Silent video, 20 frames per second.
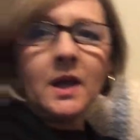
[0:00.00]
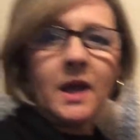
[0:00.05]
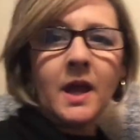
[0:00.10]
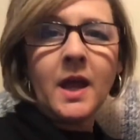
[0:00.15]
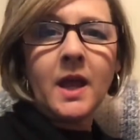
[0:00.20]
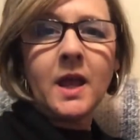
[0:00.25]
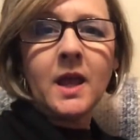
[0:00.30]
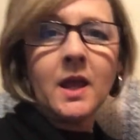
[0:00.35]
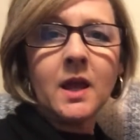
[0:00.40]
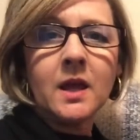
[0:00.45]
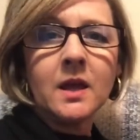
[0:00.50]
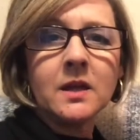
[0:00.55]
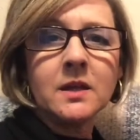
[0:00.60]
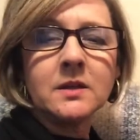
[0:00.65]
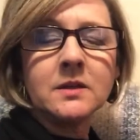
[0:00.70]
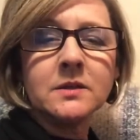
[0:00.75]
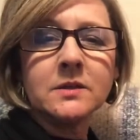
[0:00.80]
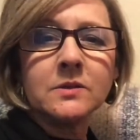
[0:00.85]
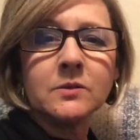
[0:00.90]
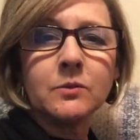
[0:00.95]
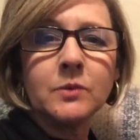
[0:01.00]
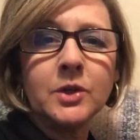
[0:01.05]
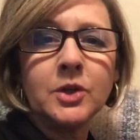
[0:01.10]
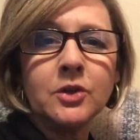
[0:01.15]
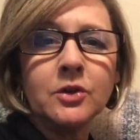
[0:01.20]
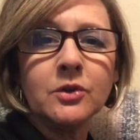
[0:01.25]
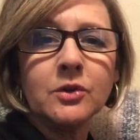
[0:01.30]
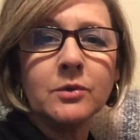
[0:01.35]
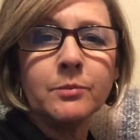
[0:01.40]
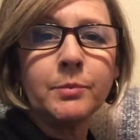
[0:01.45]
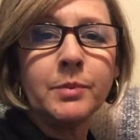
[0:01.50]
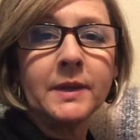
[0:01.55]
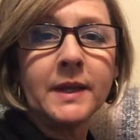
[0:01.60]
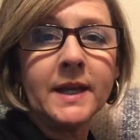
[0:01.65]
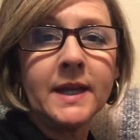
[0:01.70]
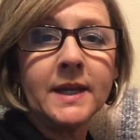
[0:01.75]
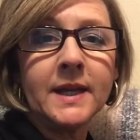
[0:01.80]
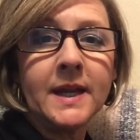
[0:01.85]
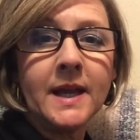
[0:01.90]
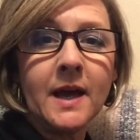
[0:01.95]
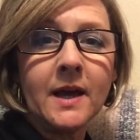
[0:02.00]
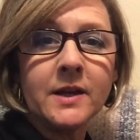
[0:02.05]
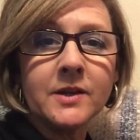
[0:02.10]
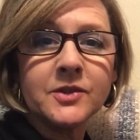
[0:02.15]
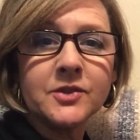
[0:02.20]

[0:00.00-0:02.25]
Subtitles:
And when you're planning out a